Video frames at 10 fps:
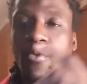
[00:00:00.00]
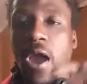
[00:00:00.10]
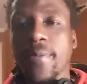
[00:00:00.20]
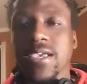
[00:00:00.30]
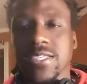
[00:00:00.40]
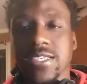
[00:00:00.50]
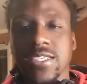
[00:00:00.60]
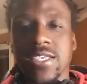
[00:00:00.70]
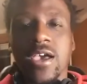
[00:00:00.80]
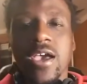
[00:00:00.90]

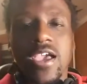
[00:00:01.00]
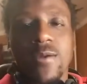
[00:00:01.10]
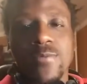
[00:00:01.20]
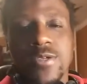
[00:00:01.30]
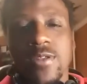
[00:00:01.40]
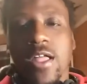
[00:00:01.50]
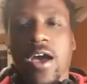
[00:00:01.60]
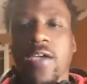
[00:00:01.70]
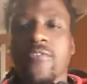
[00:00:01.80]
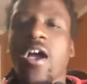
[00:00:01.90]
Brimezus, coming to you
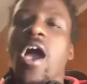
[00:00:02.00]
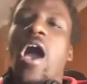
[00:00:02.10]
live.